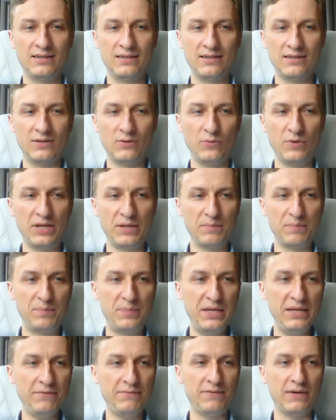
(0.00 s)
Queen
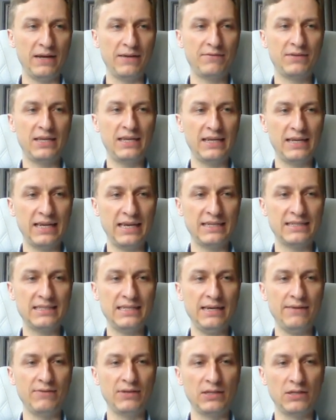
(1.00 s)
b5, king
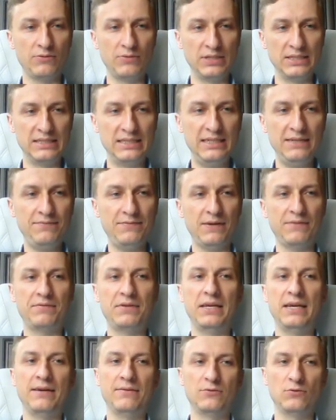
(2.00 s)
a7, queen d5,
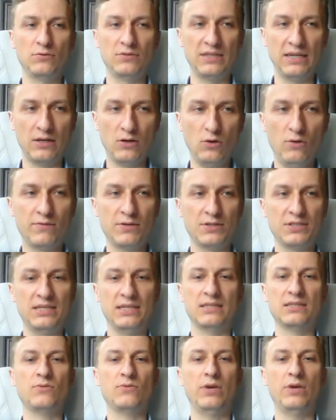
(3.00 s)
you have to take over
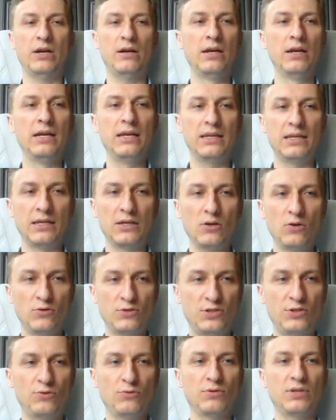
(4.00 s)
that square. He
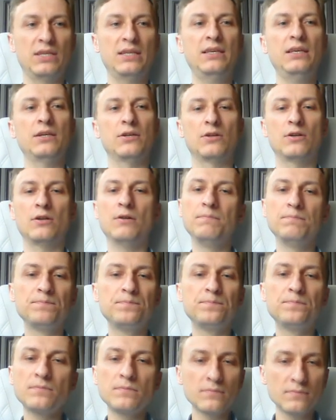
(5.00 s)
goes to here.
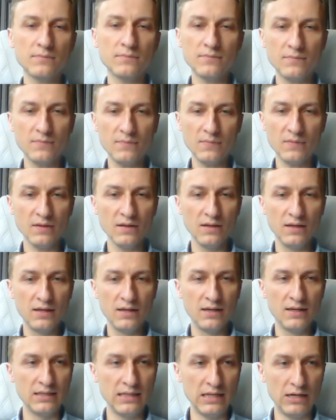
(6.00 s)

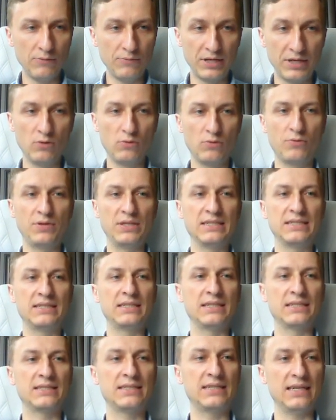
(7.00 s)
Now we go queen
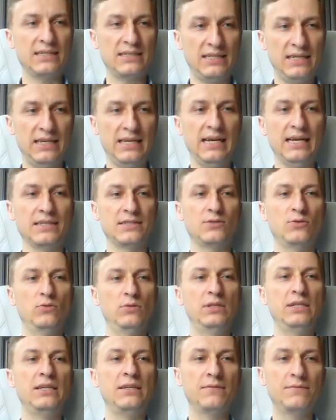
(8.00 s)
c6, he has to
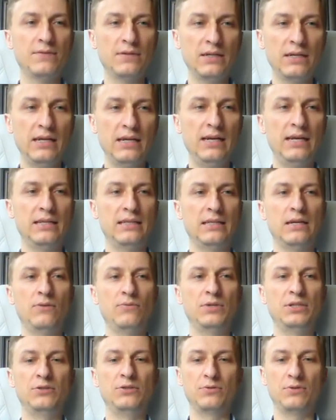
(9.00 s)
leave, and now
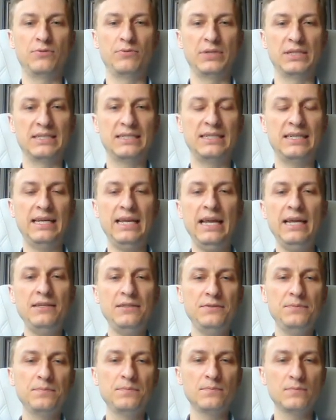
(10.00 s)
we do queen
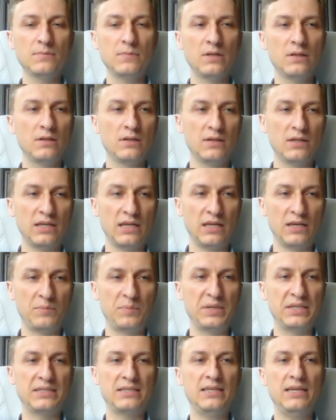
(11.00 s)
c8, king
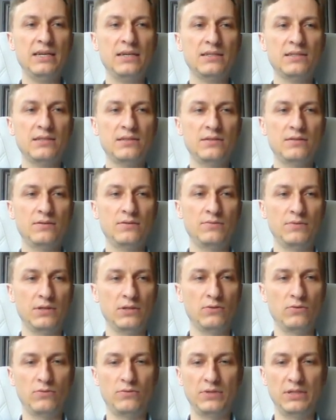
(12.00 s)
b6,
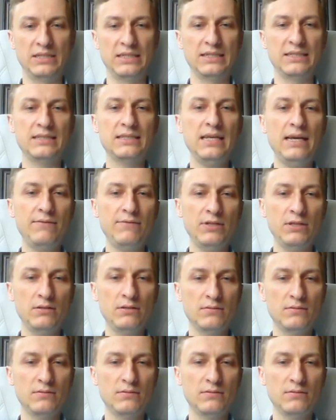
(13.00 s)
we go queen d7,